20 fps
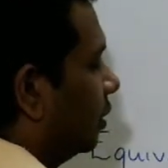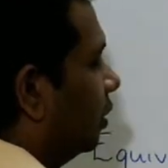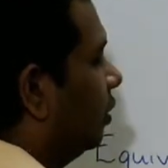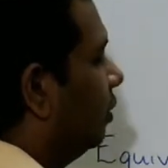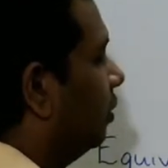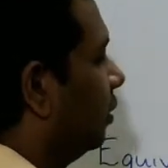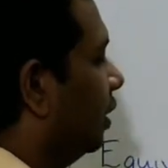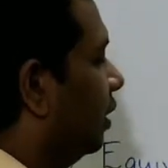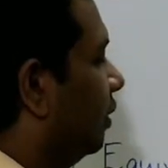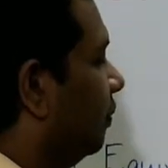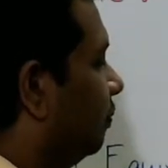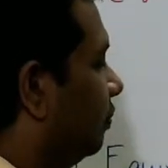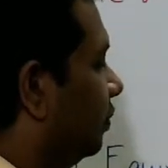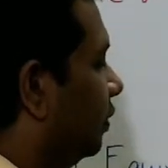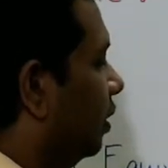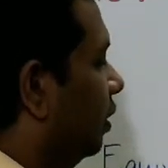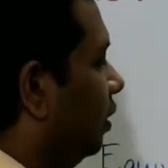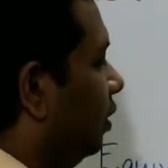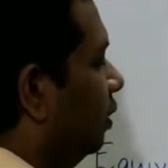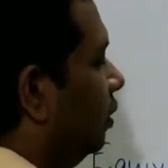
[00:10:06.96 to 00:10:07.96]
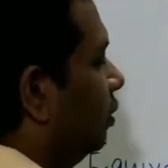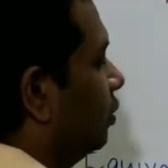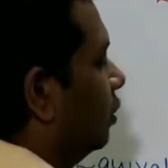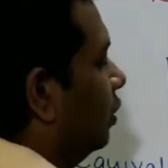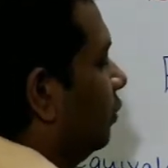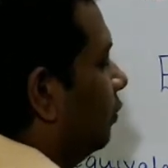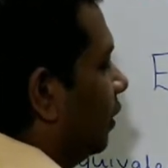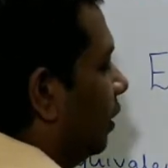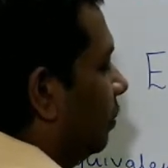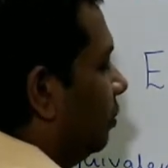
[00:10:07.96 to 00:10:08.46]
okay so
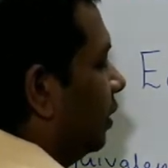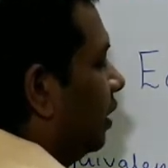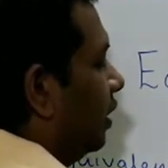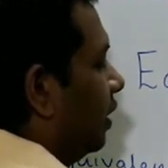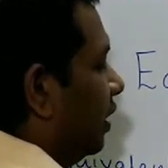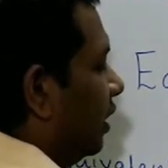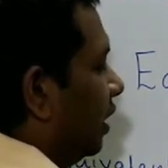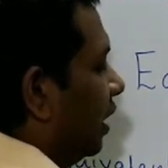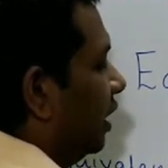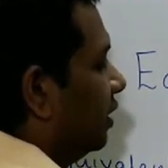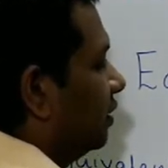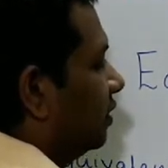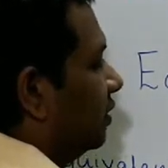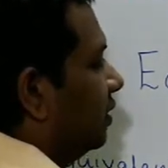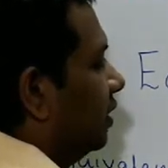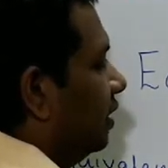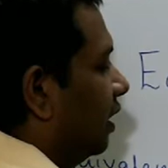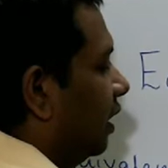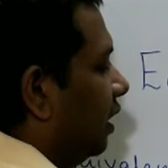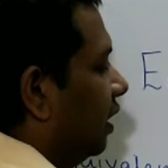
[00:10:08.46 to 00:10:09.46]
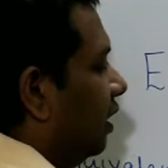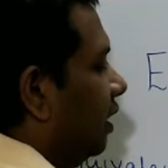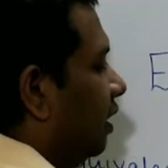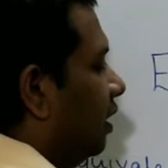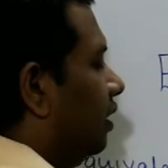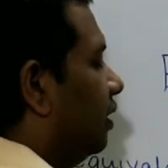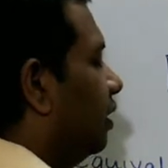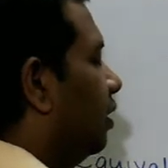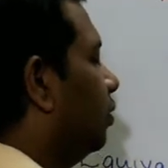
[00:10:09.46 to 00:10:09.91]
if I am taking HCl